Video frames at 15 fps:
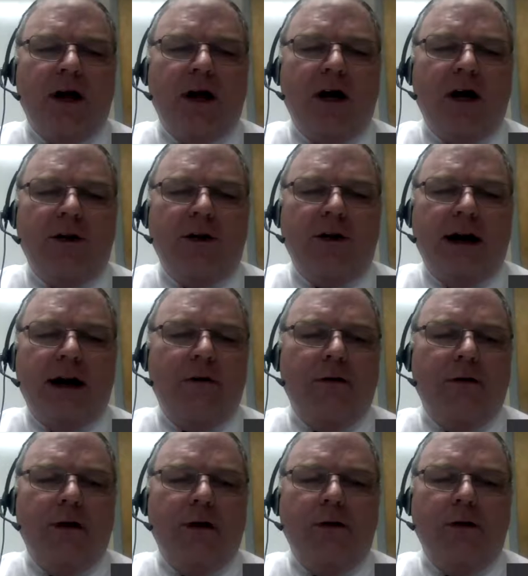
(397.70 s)
different commentary,
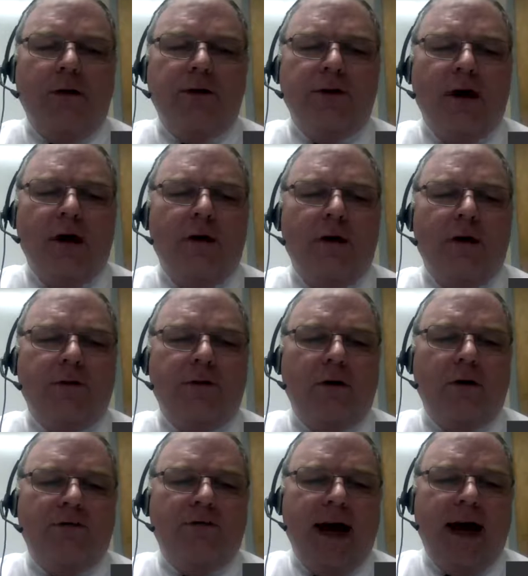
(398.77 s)
and I don't know who the
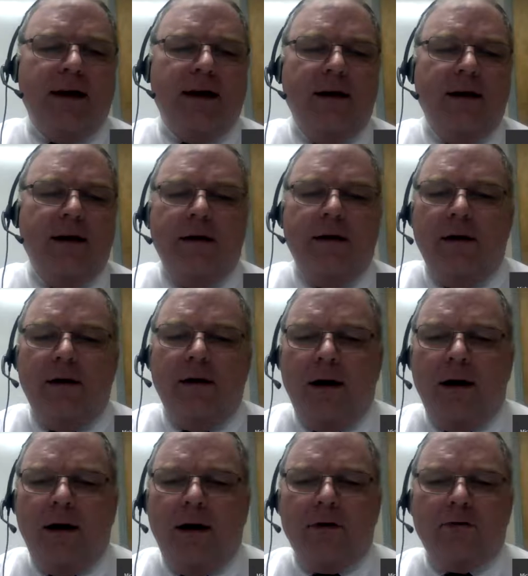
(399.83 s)
author of that
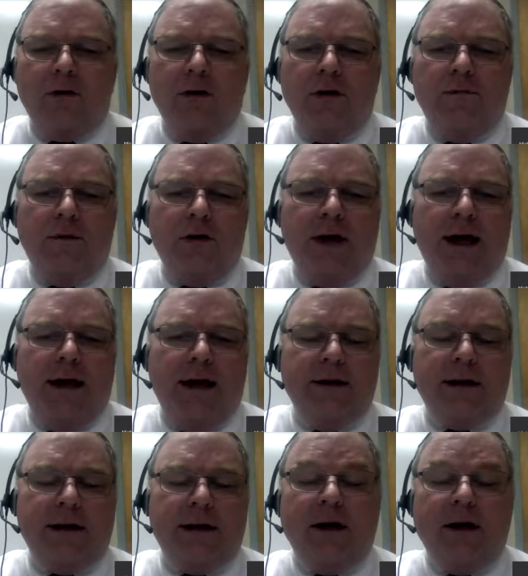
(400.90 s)
Truth for the
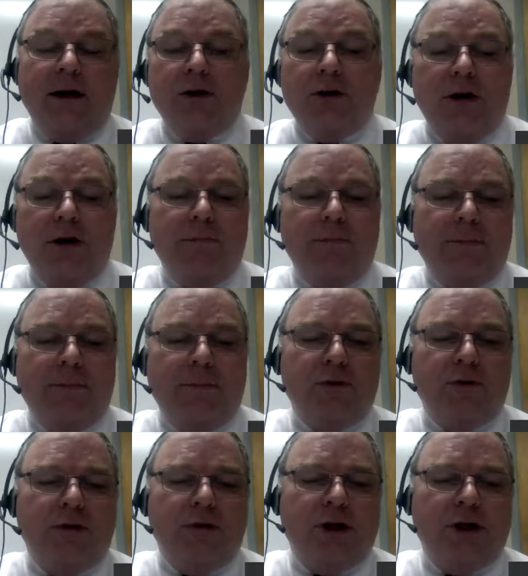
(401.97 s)
Day is. I know it's written
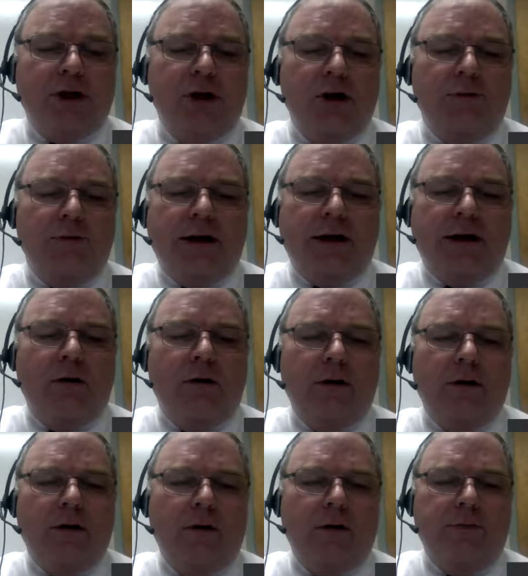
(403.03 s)
by members of the church, but I
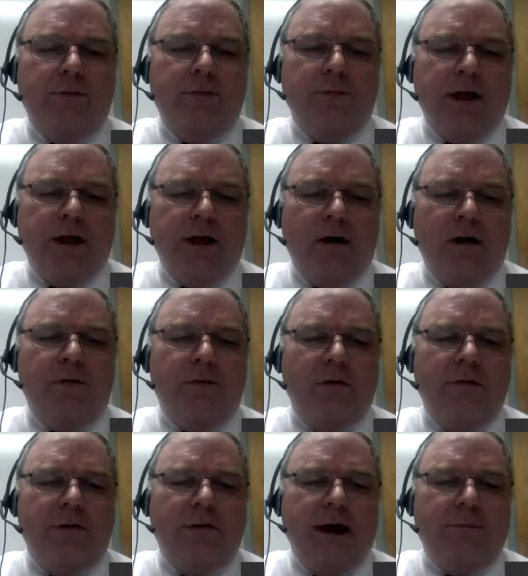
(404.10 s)
don't know who the particular
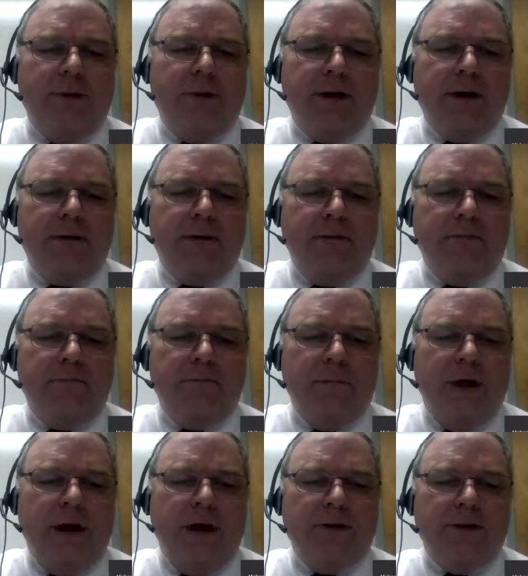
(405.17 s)
author of that
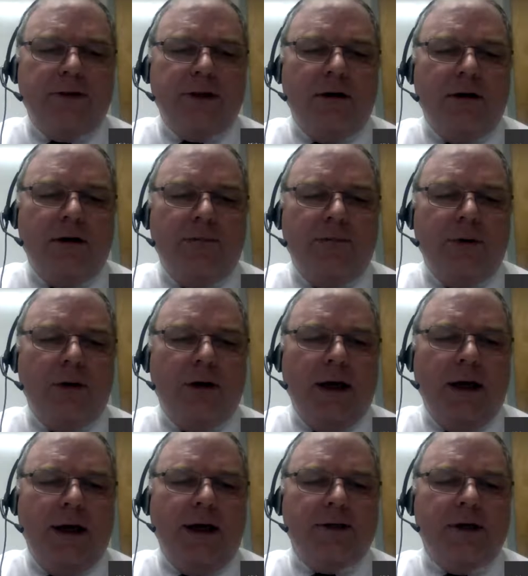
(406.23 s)
particular
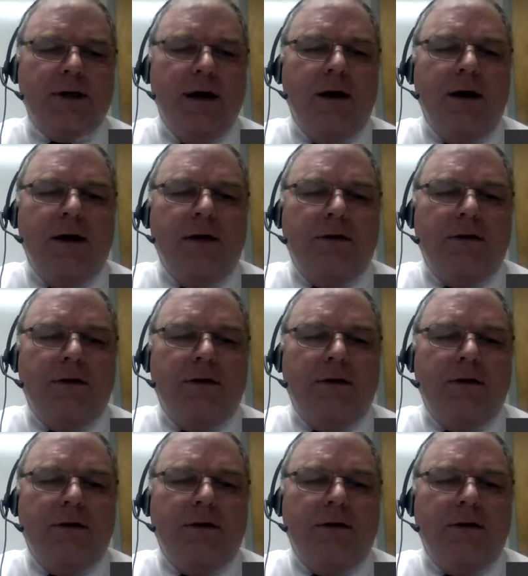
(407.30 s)
book is.